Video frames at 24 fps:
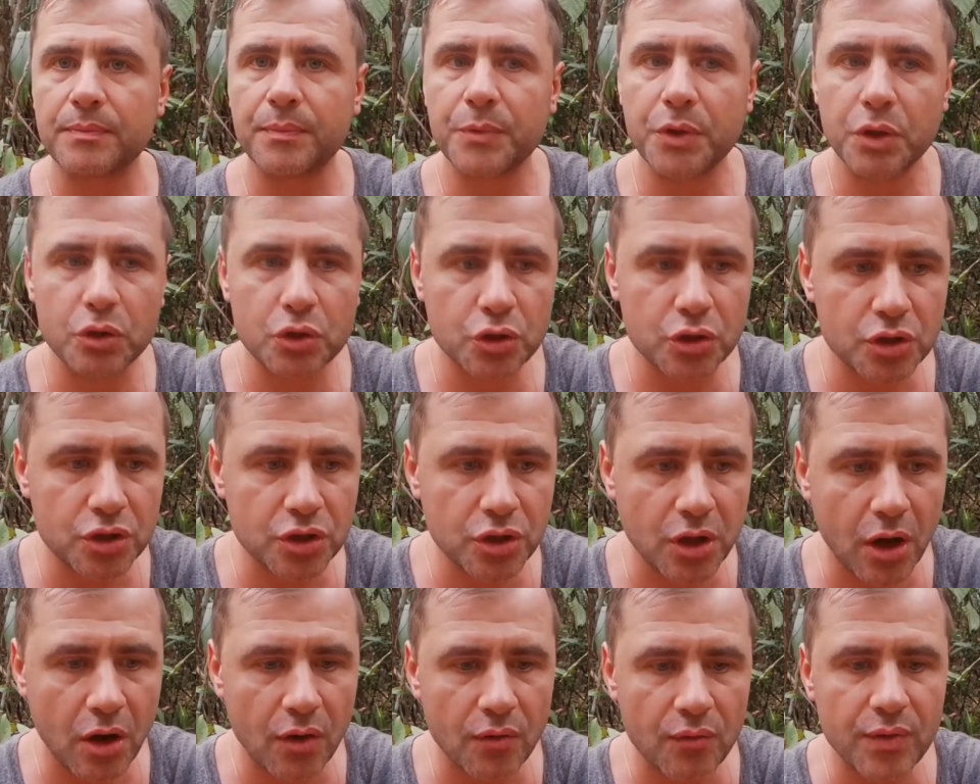You should
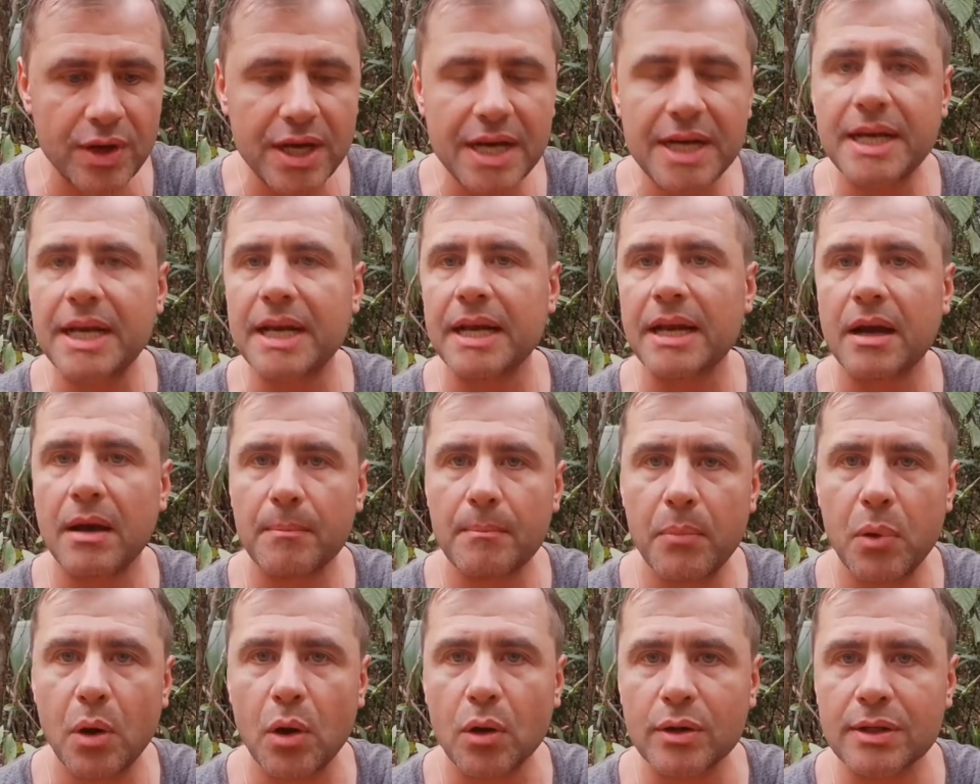start reading
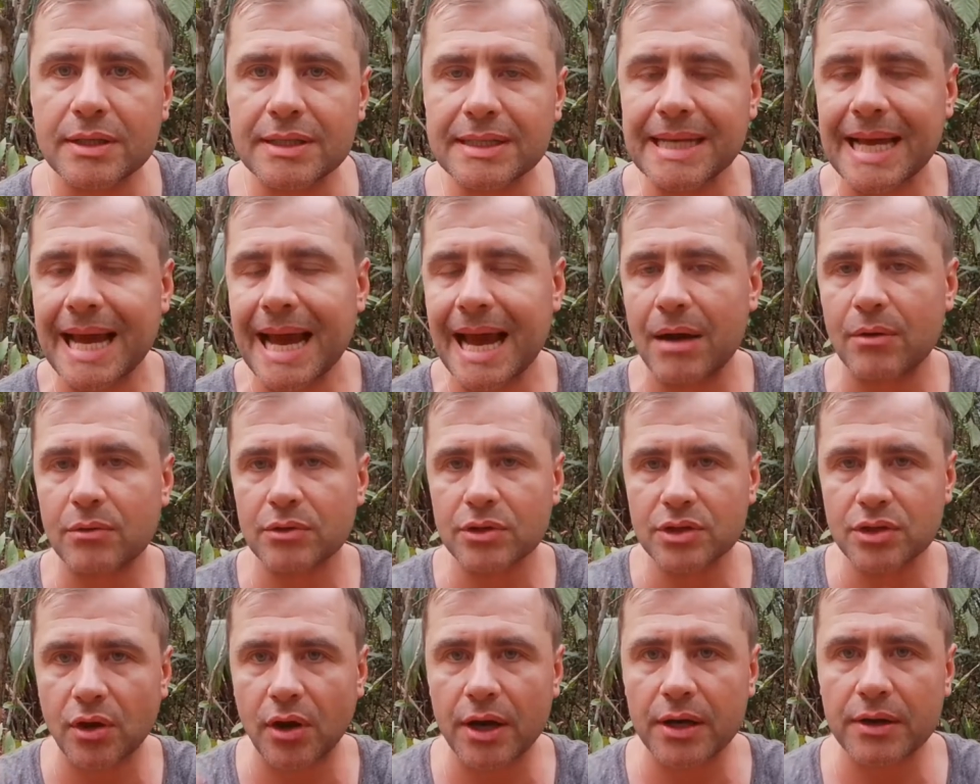books
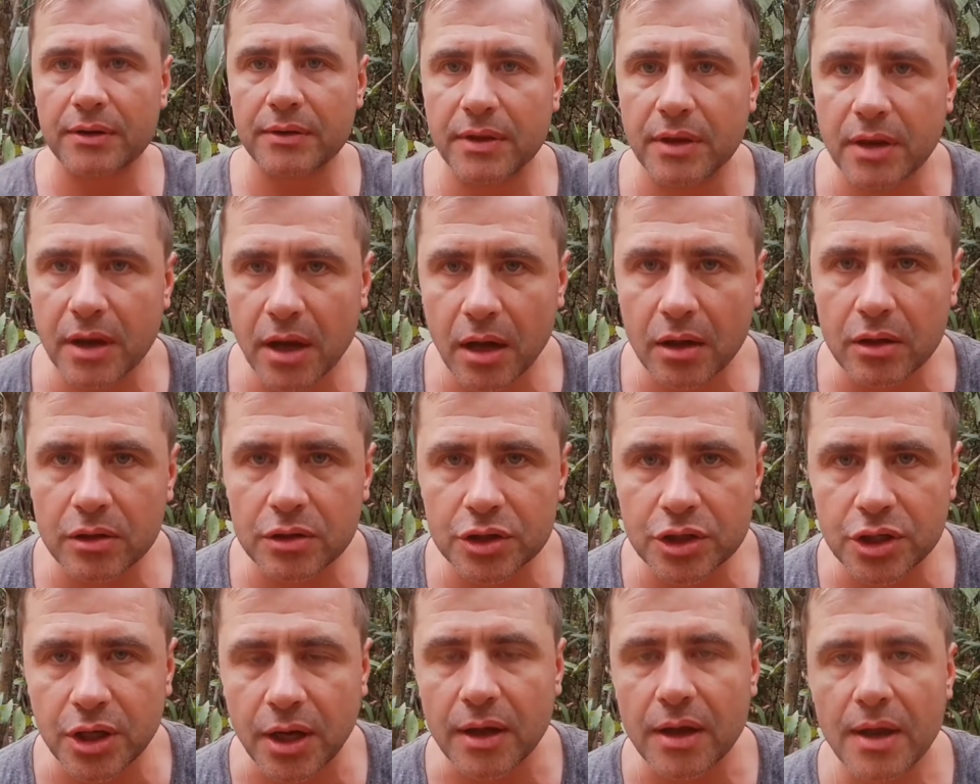outside of the
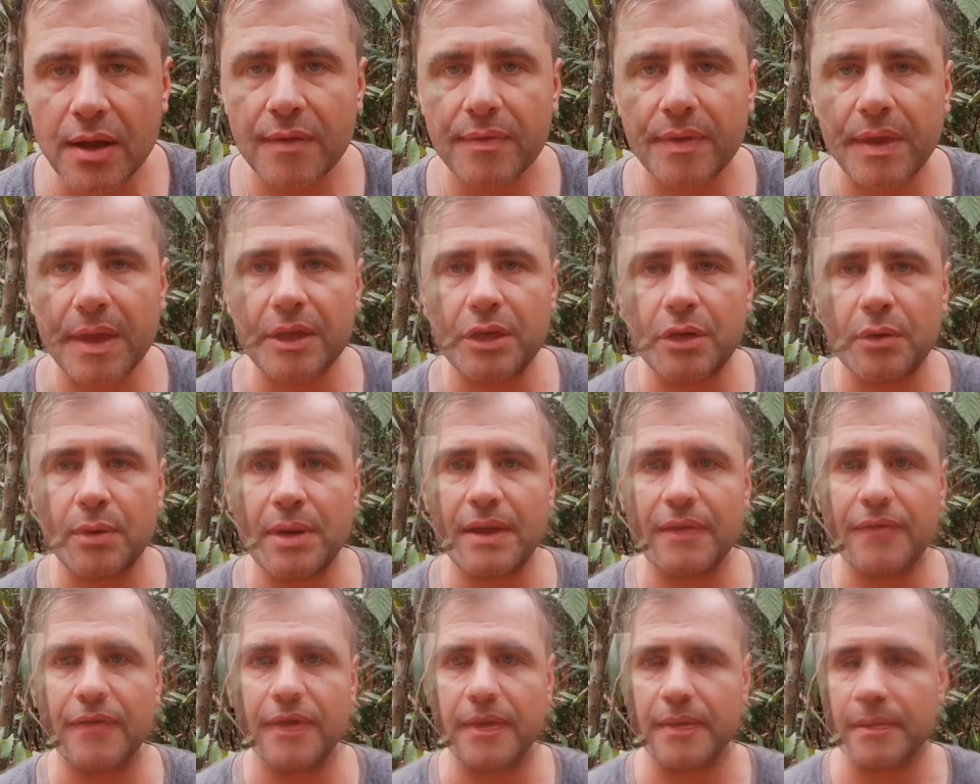culture that you
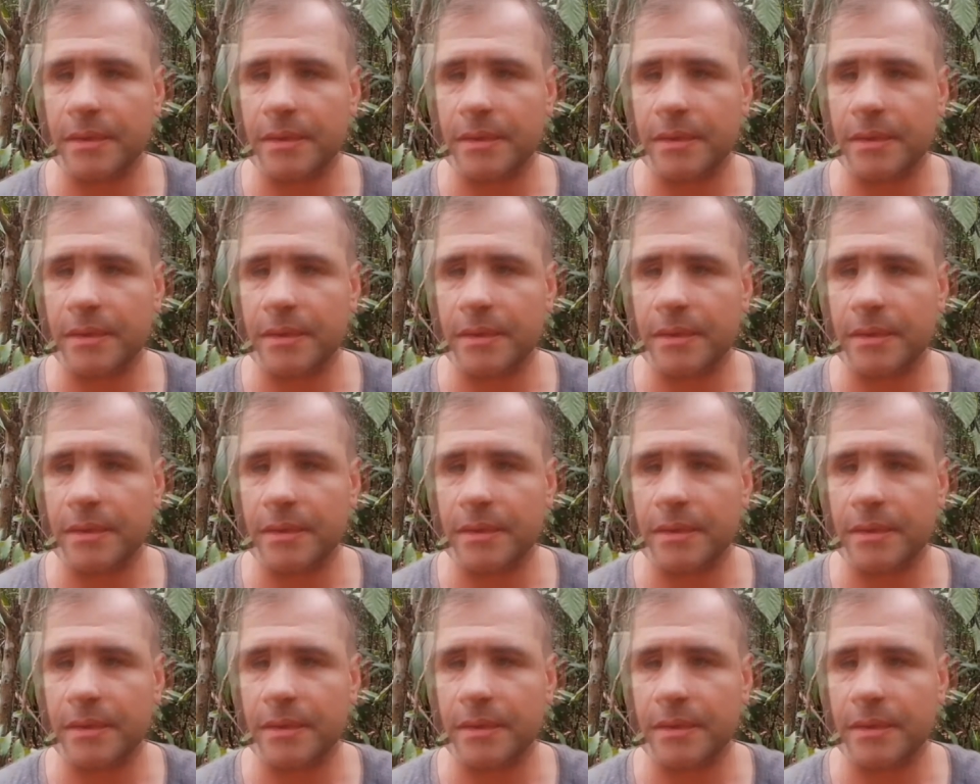live in.